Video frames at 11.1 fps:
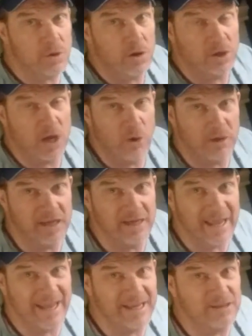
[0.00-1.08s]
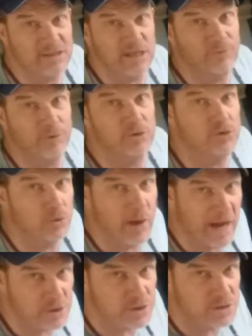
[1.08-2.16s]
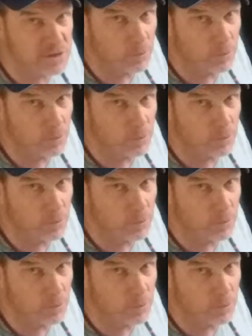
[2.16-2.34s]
are going in 8 different directions at